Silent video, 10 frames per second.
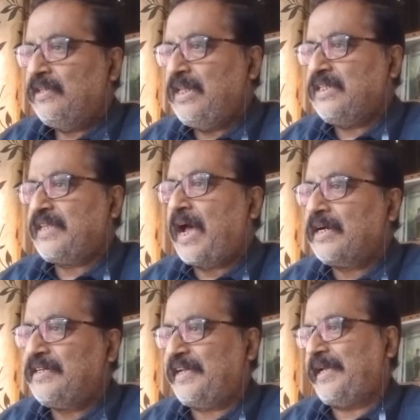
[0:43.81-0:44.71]
This
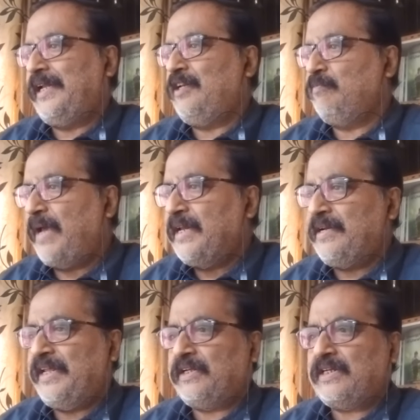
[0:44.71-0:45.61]
article
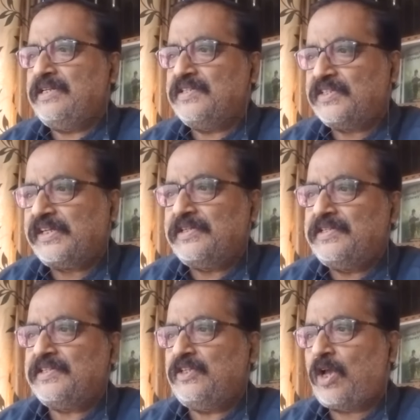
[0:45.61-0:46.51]
mainly
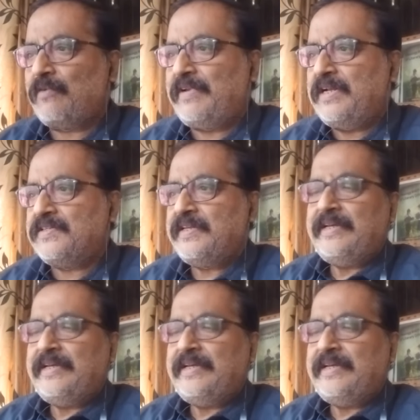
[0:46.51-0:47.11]
concerns novels